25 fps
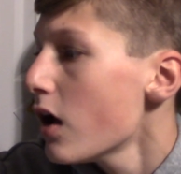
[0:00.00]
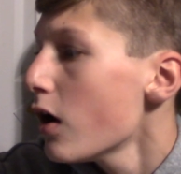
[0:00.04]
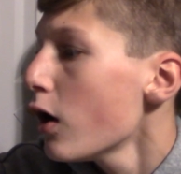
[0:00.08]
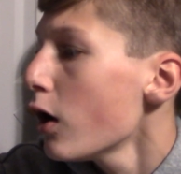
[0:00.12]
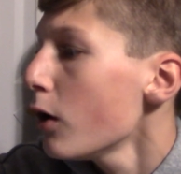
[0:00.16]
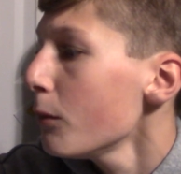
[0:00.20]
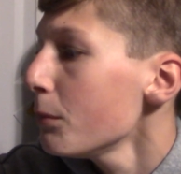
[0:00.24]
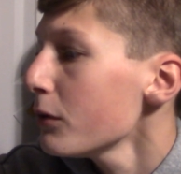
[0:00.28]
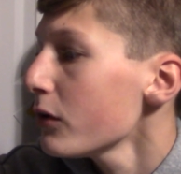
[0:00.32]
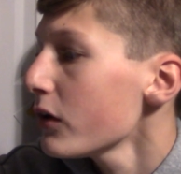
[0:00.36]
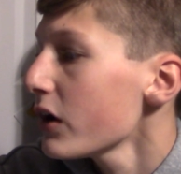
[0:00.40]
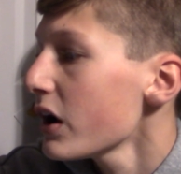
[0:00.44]

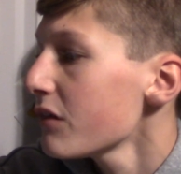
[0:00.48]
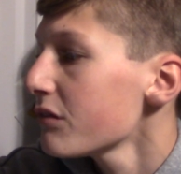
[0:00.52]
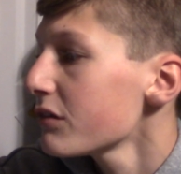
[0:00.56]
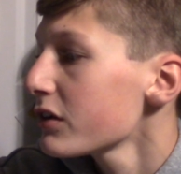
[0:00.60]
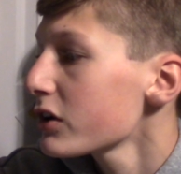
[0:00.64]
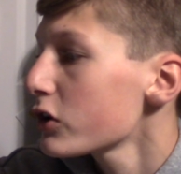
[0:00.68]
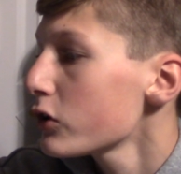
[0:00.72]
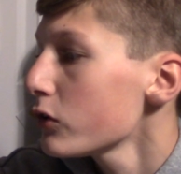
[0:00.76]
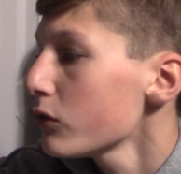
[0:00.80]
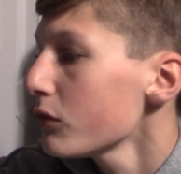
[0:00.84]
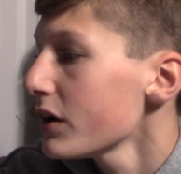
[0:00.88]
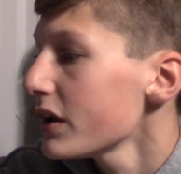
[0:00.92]
Hope you're having
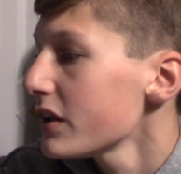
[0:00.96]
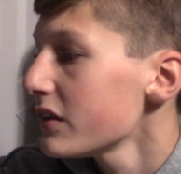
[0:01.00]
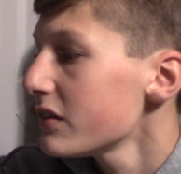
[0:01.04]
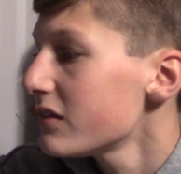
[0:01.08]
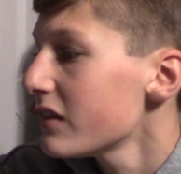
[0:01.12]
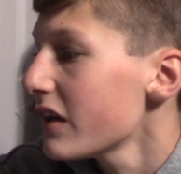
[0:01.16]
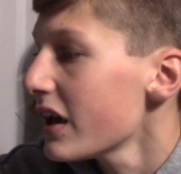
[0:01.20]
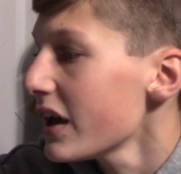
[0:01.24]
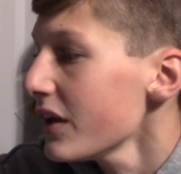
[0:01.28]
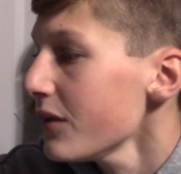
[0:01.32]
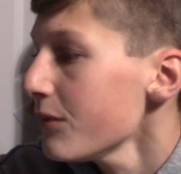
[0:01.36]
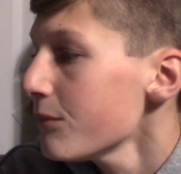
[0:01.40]
a great
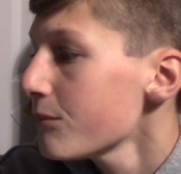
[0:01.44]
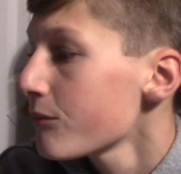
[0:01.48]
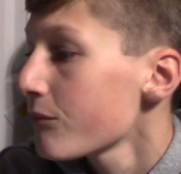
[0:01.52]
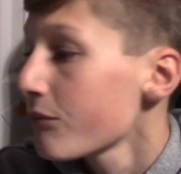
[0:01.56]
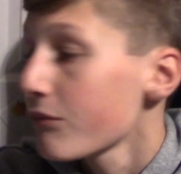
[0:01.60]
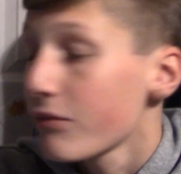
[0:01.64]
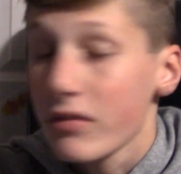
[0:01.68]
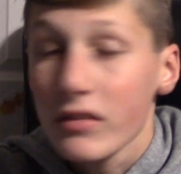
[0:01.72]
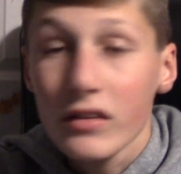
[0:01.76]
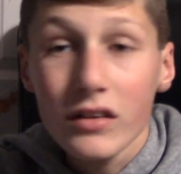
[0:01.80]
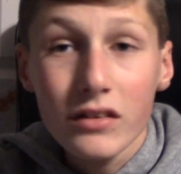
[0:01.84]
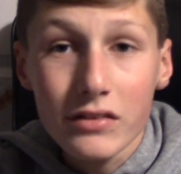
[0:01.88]
day,
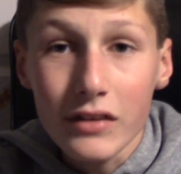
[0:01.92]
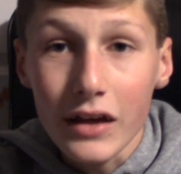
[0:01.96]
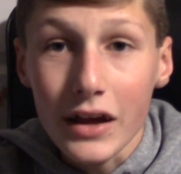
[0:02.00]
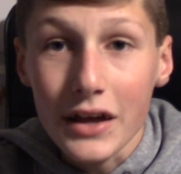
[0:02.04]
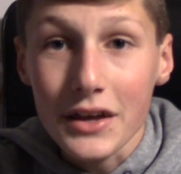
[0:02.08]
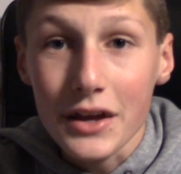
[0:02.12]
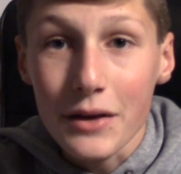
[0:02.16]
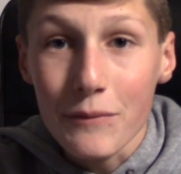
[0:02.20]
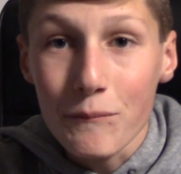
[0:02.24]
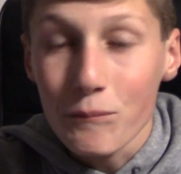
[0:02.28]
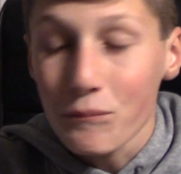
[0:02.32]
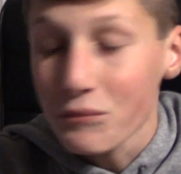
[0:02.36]
because I
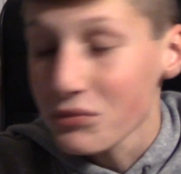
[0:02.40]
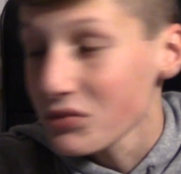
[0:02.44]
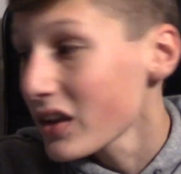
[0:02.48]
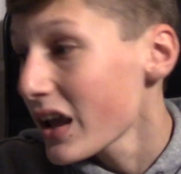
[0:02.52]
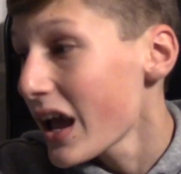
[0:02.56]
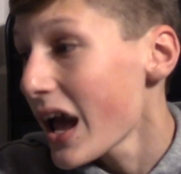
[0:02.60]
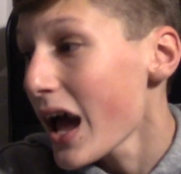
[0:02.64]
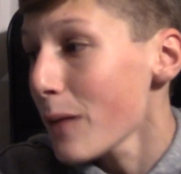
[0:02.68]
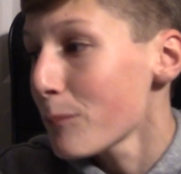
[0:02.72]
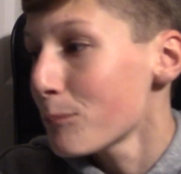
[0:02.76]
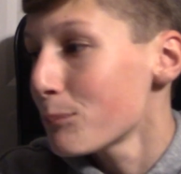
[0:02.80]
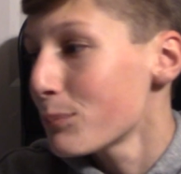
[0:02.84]
am.
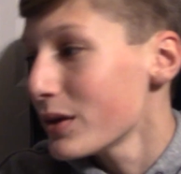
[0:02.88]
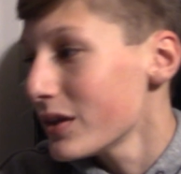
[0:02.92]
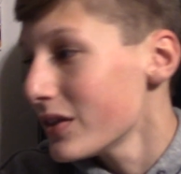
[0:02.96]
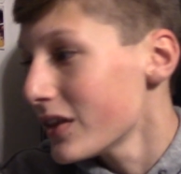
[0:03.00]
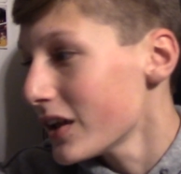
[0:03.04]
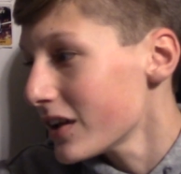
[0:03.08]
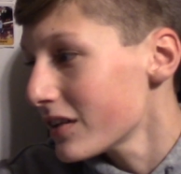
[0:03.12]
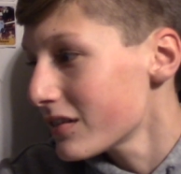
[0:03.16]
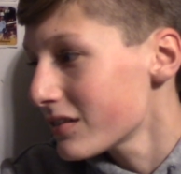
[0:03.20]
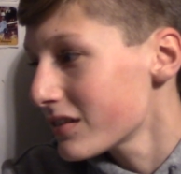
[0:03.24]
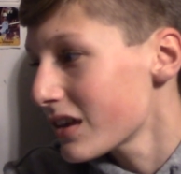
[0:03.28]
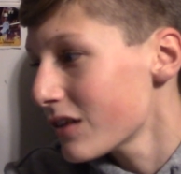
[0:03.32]
Happy
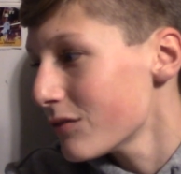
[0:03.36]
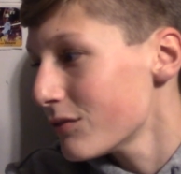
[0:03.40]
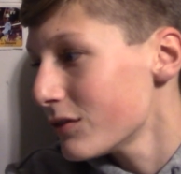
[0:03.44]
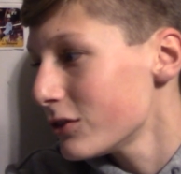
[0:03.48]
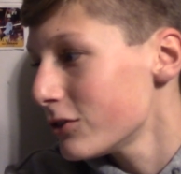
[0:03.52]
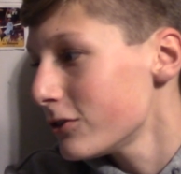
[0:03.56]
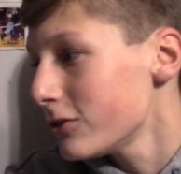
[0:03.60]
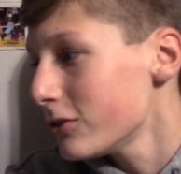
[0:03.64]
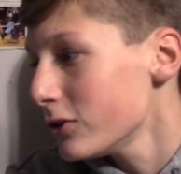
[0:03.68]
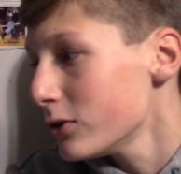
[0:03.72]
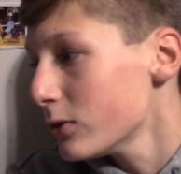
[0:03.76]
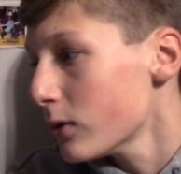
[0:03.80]

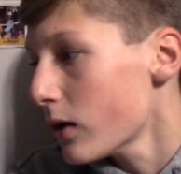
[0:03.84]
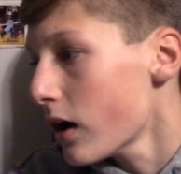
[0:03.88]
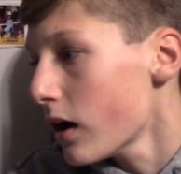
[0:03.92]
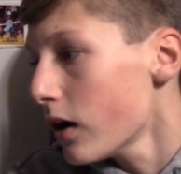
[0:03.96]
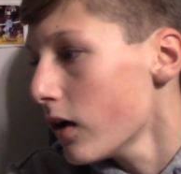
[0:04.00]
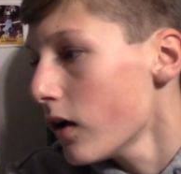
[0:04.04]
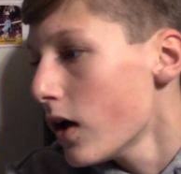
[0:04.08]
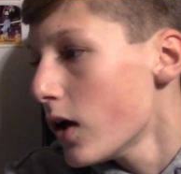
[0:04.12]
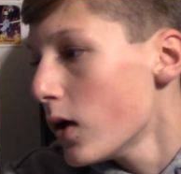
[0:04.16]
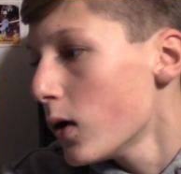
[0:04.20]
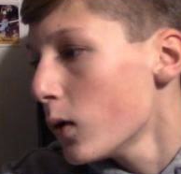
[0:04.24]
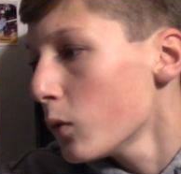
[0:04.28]
Thanksgiving to you all,
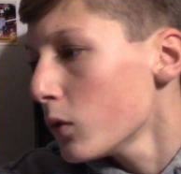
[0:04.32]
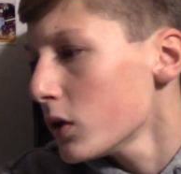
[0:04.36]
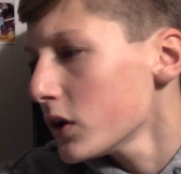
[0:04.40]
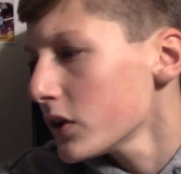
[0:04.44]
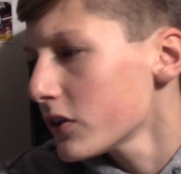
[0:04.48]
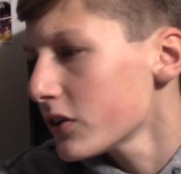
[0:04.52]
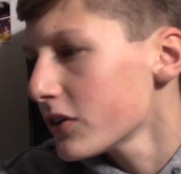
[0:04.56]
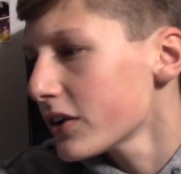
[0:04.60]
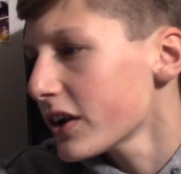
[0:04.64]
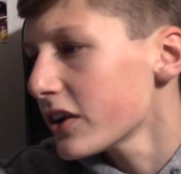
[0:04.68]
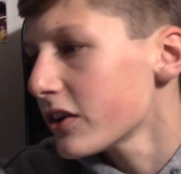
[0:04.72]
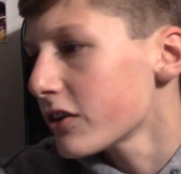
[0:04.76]

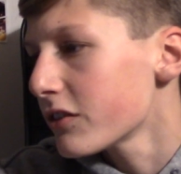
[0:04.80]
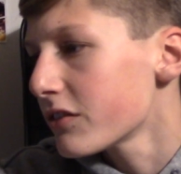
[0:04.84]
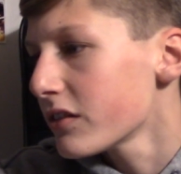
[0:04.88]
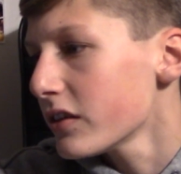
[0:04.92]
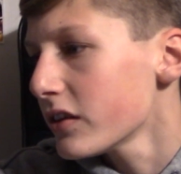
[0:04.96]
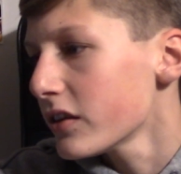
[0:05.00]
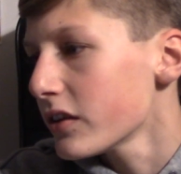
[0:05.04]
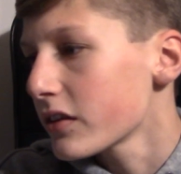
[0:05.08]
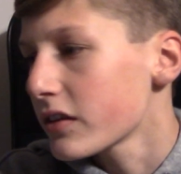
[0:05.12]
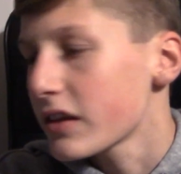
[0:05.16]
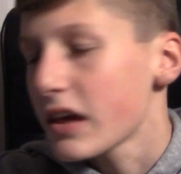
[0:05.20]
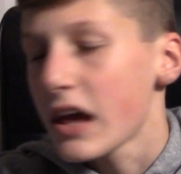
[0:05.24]
whether or not you're
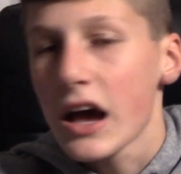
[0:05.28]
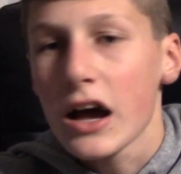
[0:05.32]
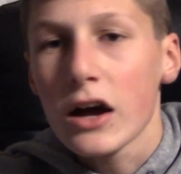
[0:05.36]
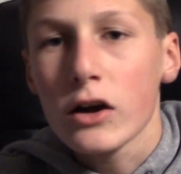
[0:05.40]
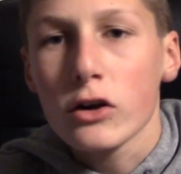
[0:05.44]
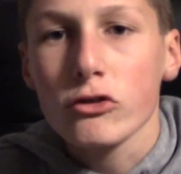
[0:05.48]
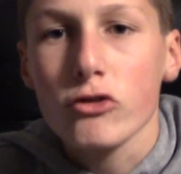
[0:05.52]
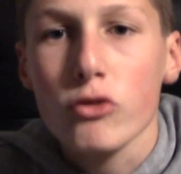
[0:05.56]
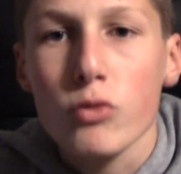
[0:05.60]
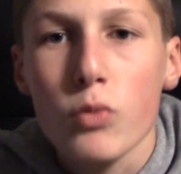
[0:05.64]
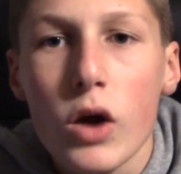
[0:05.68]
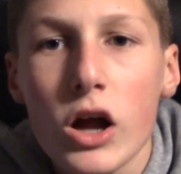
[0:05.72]
sitting on the
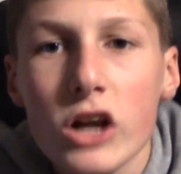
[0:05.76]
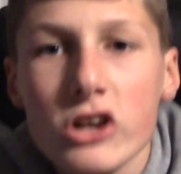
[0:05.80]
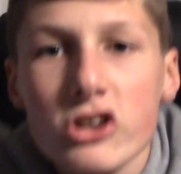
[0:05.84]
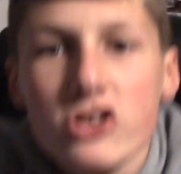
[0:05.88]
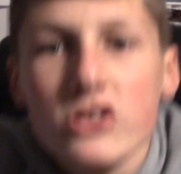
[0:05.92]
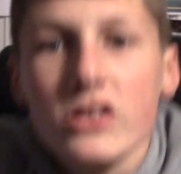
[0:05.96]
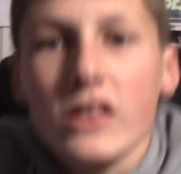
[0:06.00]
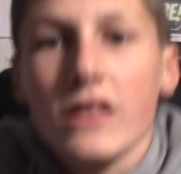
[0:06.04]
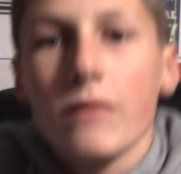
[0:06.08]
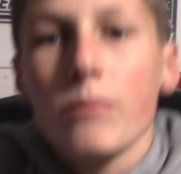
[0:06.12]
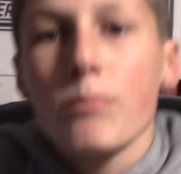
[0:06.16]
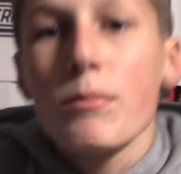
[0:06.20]
couch
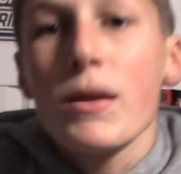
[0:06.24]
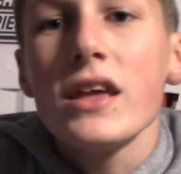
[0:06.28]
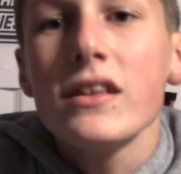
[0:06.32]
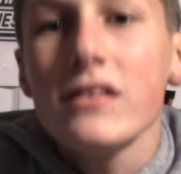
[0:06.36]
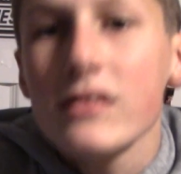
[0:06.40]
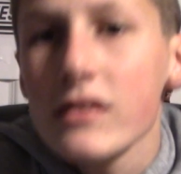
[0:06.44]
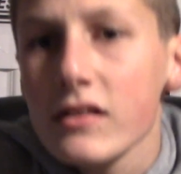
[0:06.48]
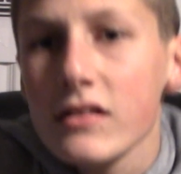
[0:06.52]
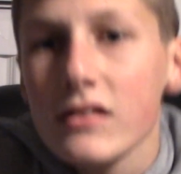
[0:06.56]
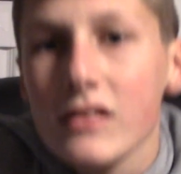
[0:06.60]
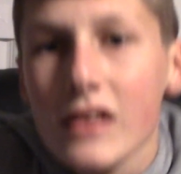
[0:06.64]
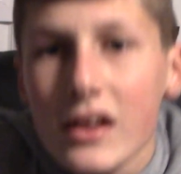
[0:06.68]
watching the
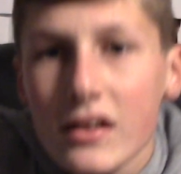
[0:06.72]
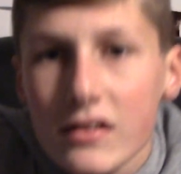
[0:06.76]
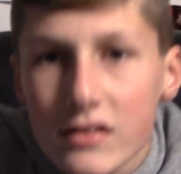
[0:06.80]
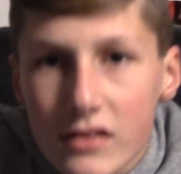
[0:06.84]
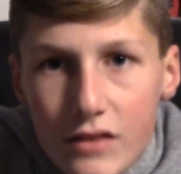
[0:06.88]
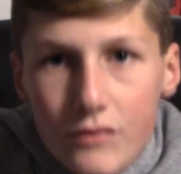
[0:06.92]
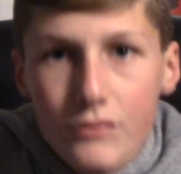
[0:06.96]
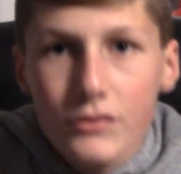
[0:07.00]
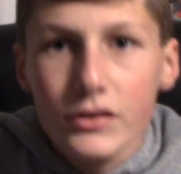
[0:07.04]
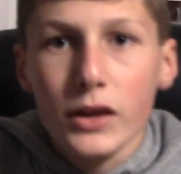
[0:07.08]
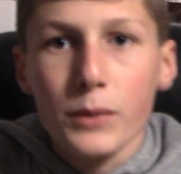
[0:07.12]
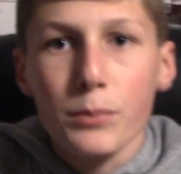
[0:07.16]
Macy's
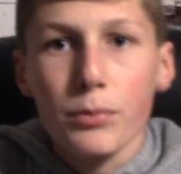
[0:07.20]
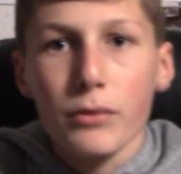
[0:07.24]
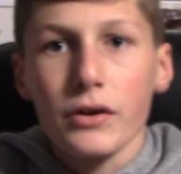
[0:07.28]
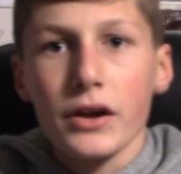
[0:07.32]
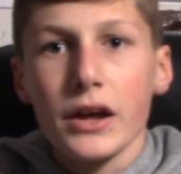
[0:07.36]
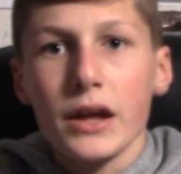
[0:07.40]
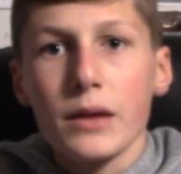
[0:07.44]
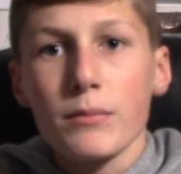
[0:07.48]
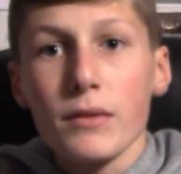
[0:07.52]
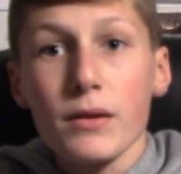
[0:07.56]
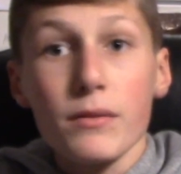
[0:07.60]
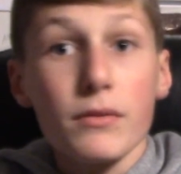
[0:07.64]
Thanksgiving Day
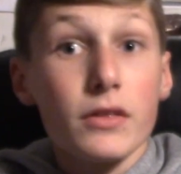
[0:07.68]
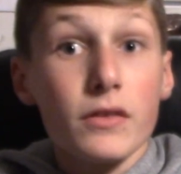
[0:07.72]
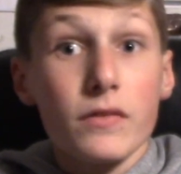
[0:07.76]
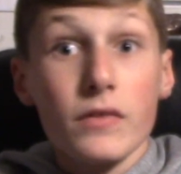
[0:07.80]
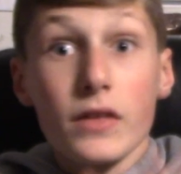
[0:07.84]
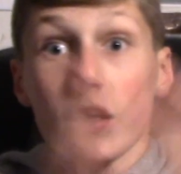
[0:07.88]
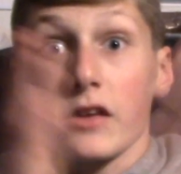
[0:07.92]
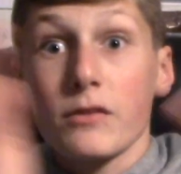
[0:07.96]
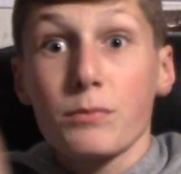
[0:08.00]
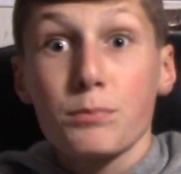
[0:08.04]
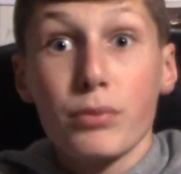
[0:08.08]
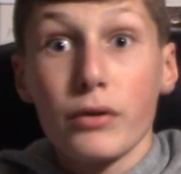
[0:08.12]
Parade, maybe the
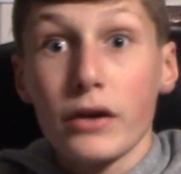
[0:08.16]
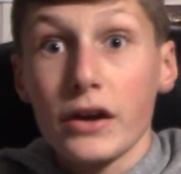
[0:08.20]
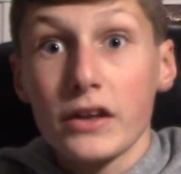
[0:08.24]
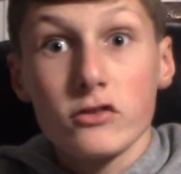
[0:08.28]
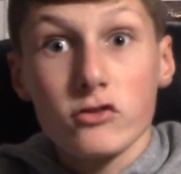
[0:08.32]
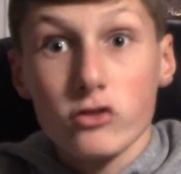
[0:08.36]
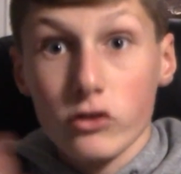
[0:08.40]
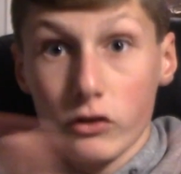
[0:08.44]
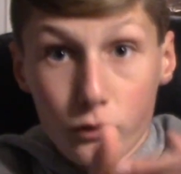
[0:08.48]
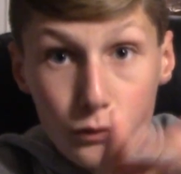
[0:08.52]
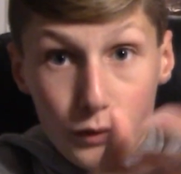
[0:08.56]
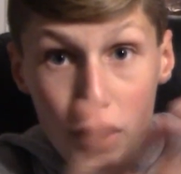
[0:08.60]
Thanksgiving Parade
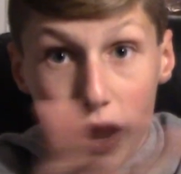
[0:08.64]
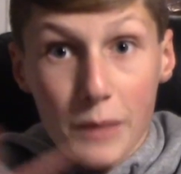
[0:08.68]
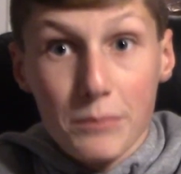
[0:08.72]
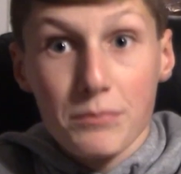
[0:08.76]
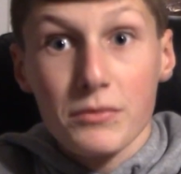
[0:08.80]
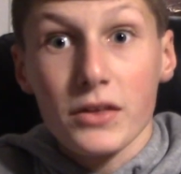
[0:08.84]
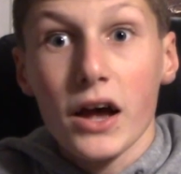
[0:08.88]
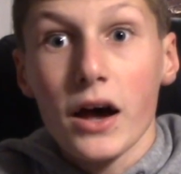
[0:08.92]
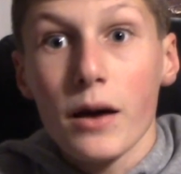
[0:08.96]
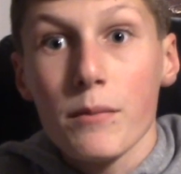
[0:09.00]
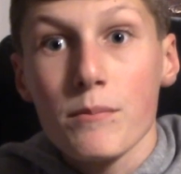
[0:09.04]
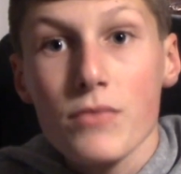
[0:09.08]
just
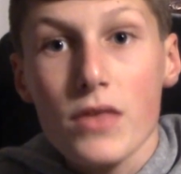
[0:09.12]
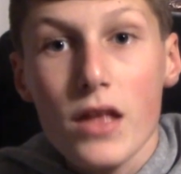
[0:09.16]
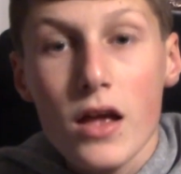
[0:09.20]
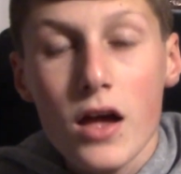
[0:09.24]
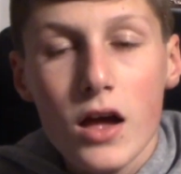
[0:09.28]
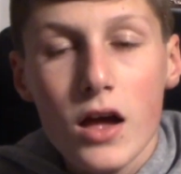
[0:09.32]
wrapped up,